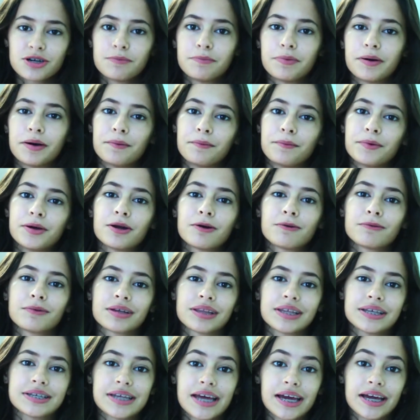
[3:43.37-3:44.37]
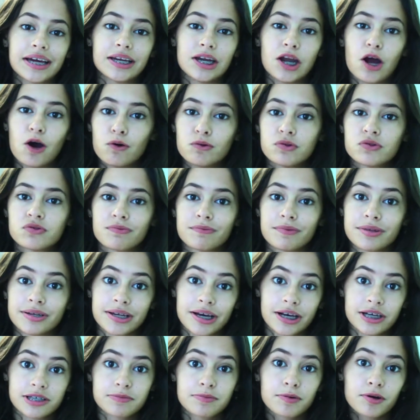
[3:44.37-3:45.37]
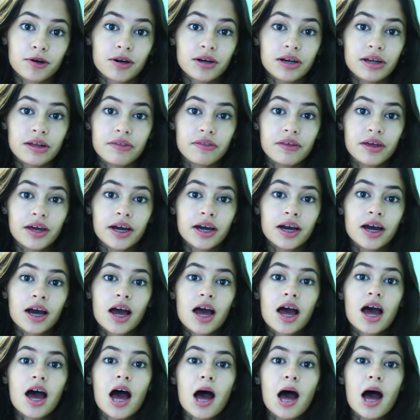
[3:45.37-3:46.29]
but we don't really take notes from the textbook or anything.